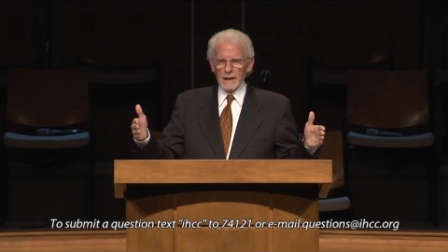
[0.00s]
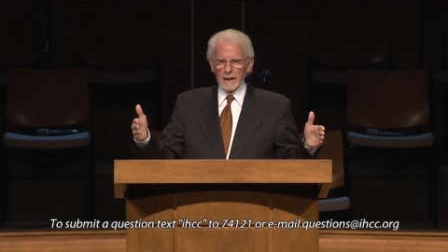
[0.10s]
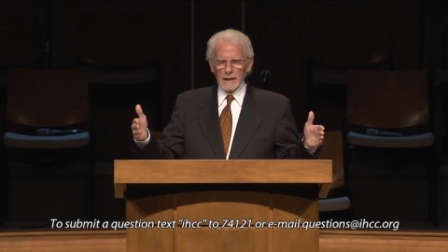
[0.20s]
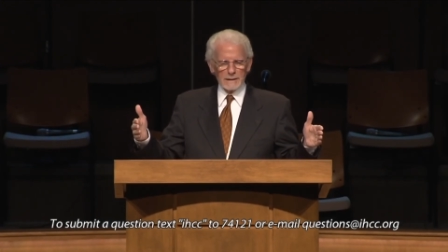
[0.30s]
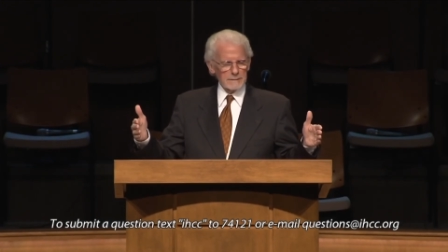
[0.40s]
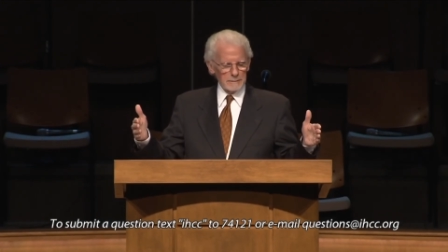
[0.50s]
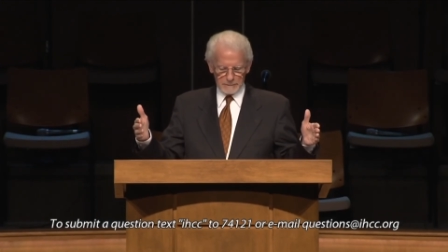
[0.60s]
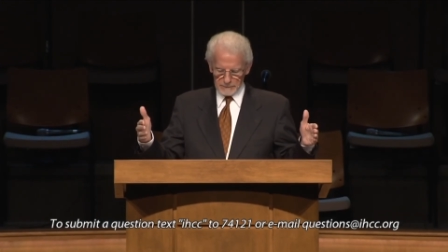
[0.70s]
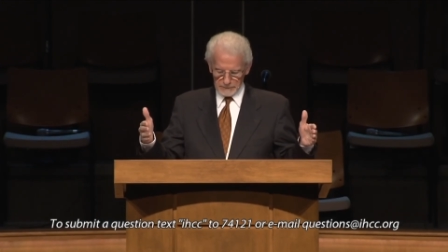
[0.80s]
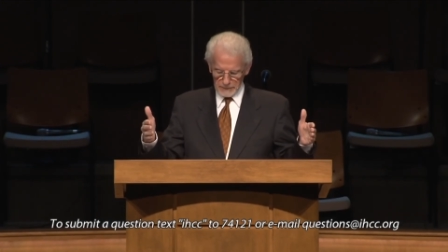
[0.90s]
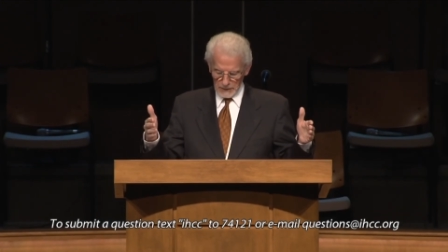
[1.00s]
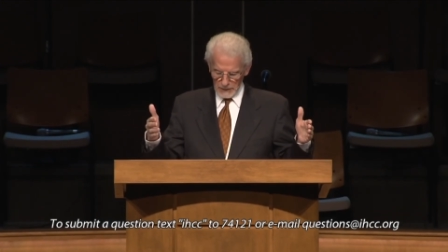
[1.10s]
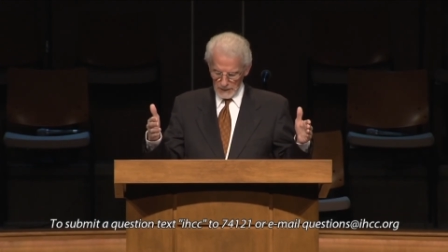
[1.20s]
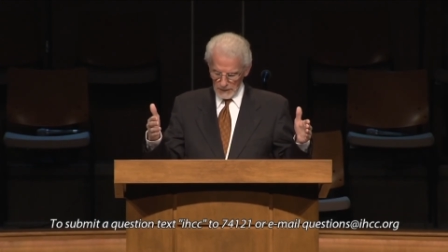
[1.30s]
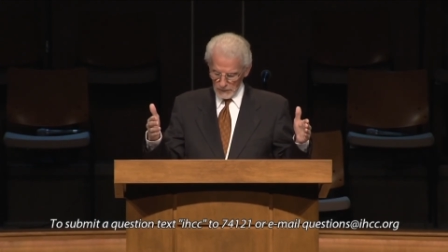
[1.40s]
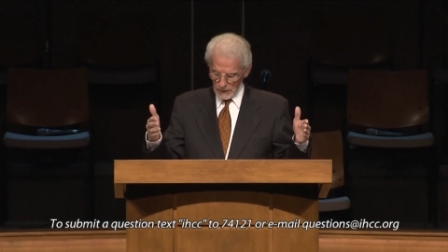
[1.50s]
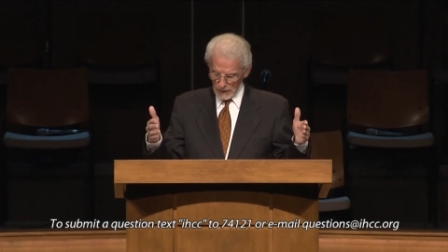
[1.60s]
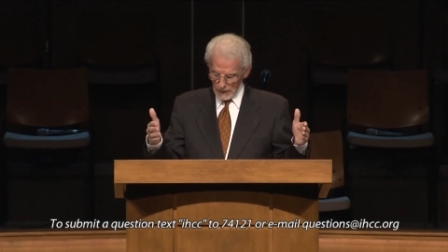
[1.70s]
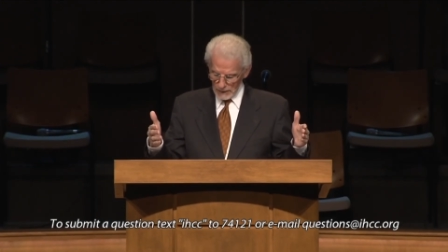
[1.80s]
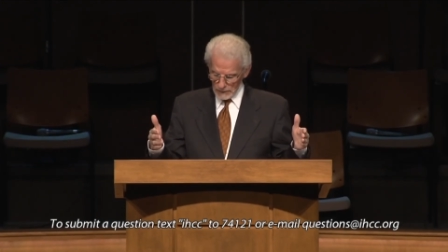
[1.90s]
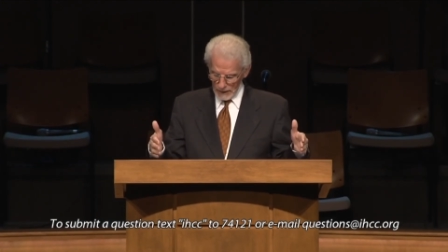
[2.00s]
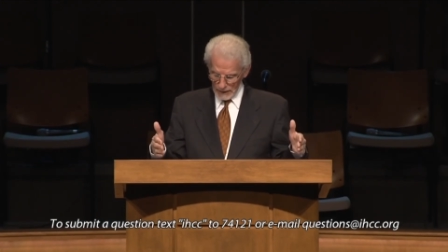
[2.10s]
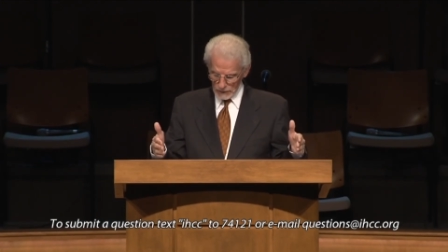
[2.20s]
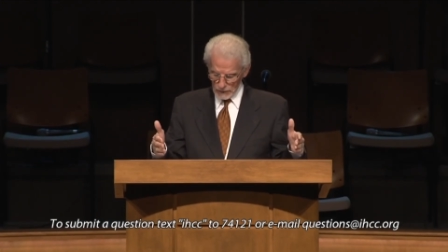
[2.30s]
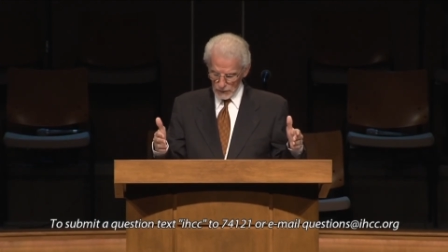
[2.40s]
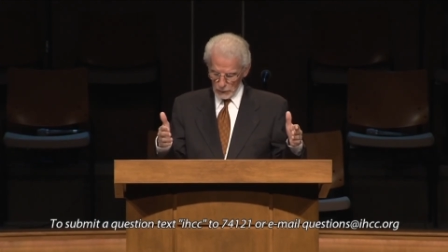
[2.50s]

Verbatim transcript: Um, and in the context,